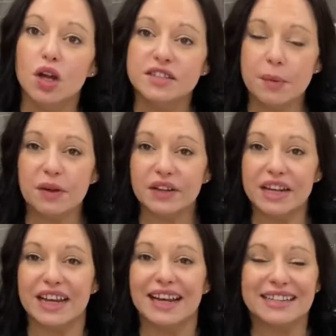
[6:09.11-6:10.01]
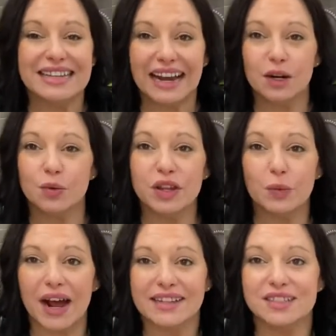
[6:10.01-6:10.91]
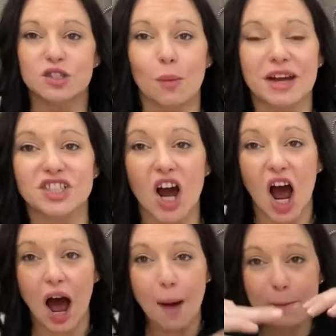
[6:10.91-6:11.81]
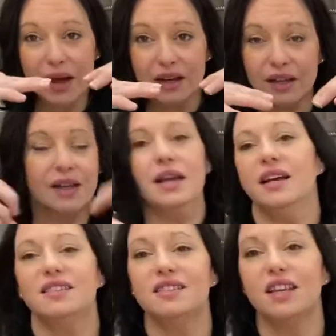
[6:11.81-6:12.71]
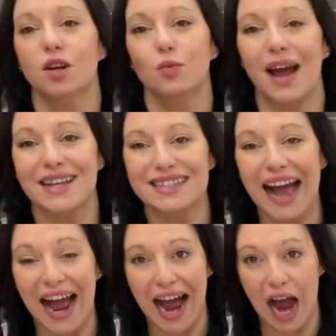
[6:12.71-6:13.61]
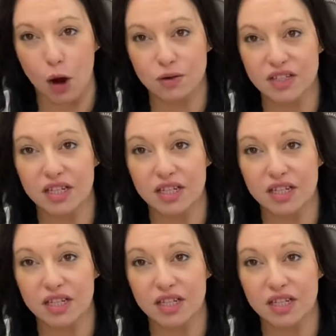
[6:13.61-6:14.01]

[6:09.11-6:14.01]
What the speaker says: typically, it's not gonna really rise so much up as it's gonna rise out.